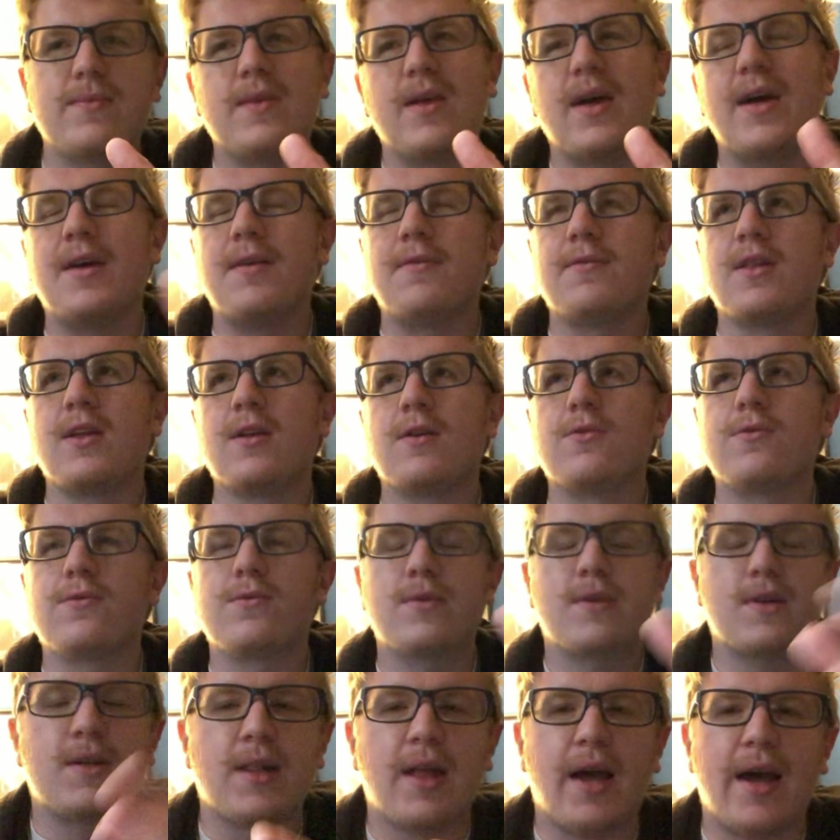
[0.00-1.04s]
I have little
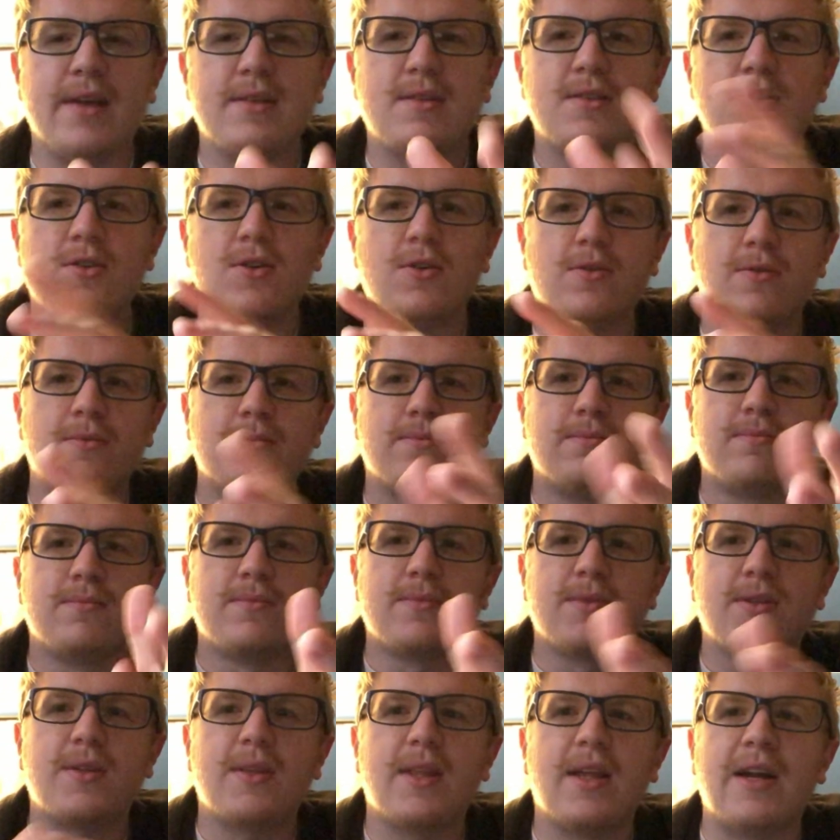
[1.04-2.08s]
glass
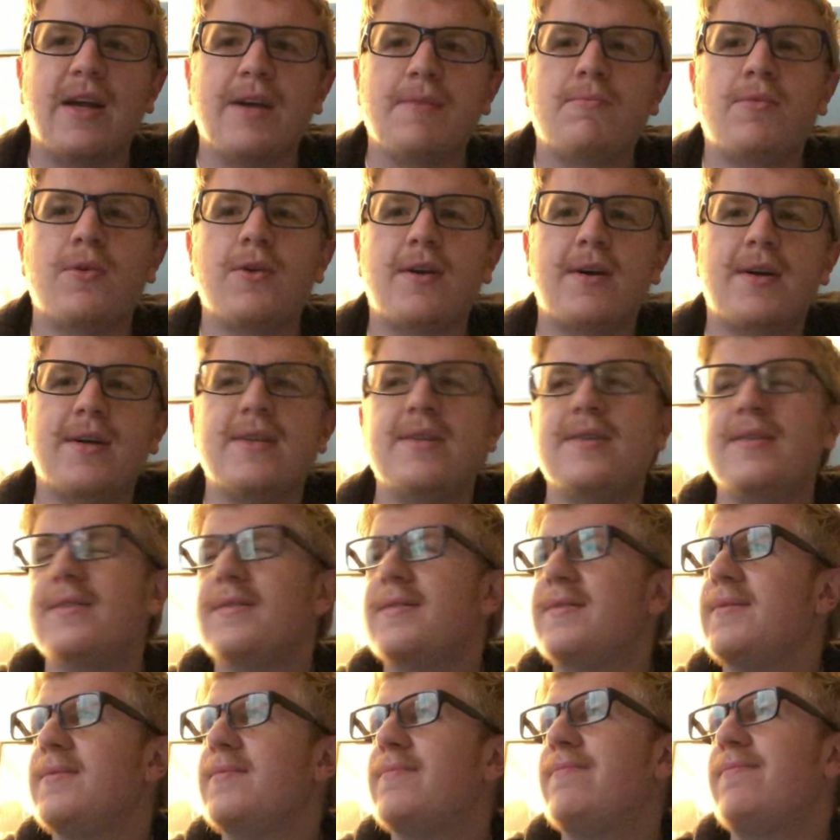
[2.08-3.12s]
domes that I put on